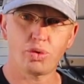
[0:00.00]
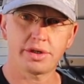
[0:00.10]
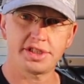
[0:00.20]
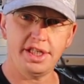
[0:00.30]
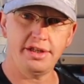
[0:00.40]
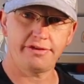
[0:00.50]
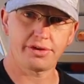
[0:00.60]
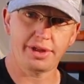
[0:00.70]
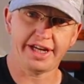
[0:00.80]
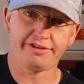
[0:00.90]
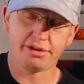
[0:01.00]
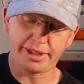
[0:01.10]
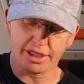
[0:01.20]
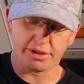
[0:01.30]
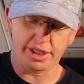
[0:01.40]
warranty for the life of the
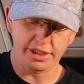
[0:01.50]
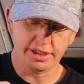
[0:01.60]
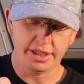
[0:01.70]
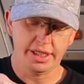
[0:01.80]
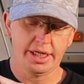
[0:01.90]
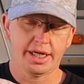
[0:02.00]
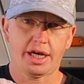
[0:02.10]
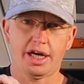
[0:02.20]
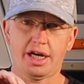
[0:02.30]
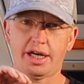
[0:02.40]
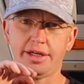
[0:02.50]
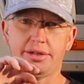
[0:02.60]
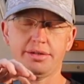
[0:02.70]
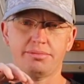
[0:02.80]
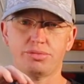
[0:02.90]
battery.
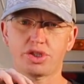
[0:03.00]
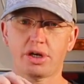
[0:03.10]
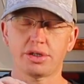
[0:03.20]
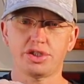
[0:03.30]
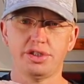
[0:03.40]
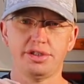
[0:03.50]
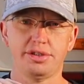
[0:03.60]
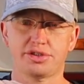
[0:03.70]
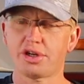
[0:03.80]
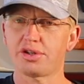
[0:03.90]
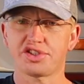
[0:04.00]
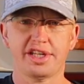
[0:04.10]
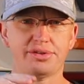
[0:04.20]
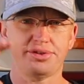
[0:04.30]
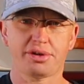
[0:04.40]
charge
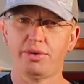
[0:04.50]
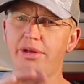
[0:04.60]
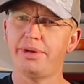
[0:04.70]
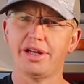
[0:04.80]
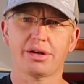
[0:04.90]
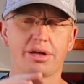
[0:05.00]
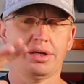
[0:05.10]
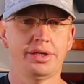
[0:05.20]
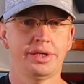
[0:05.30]
cycles are way better.